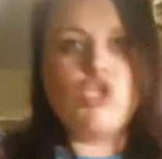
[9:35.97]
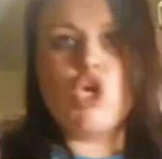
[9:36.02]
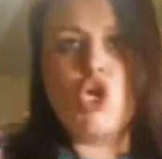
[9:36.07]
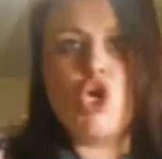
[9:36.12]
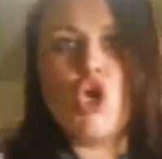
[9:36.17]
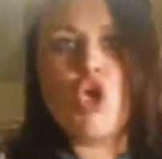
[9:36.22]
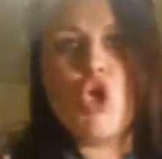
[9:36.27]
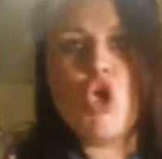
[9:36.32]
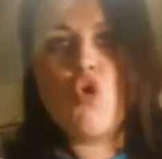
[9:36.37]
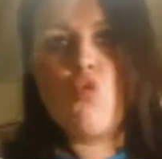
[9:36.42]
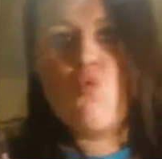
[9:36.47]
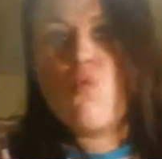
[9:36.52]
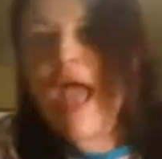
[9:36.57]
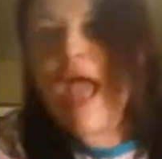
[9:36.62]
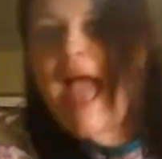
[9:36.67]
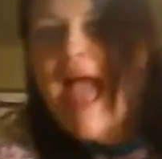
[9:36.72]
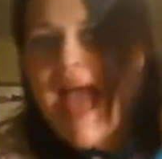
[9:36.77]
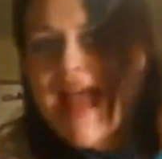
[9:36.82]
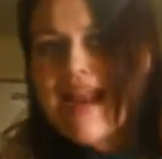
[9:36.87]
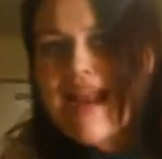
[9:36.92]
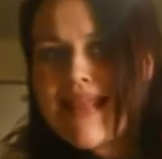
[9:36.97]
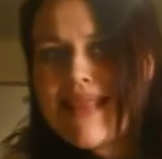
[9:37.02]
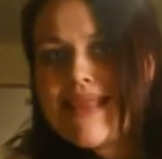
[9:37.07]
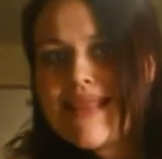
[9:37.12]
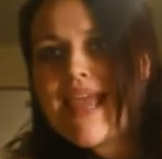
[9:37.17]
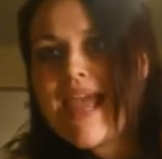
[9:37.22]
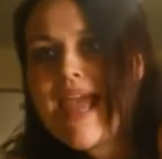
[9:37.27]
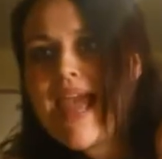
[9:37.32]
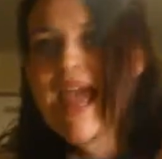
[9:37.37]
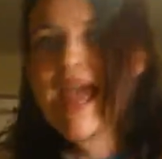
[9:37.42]
do
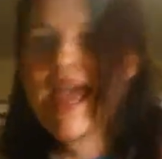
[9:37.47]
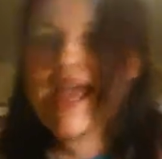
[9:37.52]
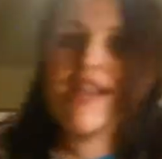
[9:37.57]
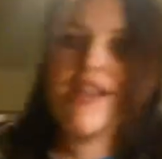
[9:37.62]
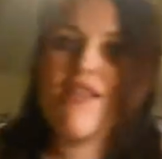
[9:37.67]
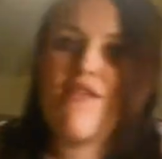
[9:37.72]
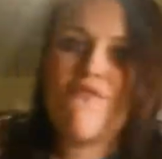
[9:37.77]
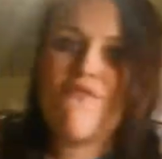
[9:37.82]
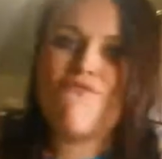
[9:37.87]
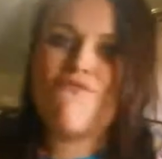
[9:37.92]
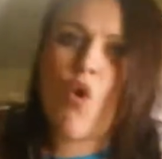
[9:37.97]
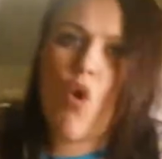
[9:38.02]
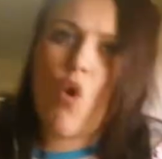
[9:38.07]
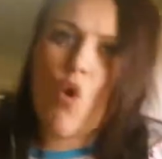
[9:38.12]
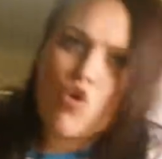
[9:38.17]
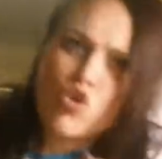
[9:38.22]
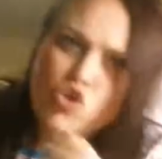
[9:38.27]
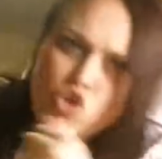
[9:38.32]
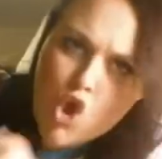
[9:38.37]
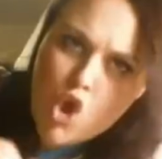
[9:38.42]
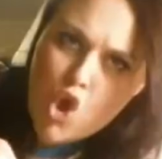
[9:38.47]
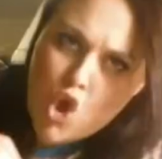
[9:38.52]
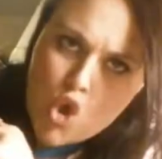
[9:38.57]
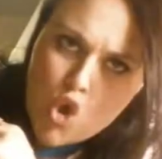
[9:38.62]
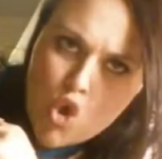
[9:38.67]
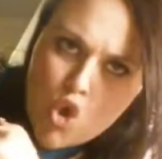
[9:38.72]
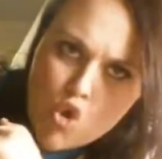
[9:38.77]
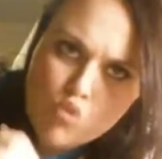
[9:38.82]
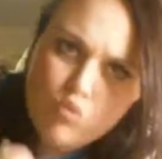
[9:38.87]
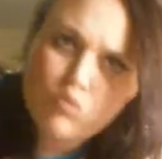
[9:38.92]
anything for
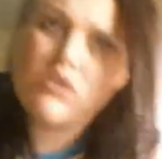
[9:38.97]
you,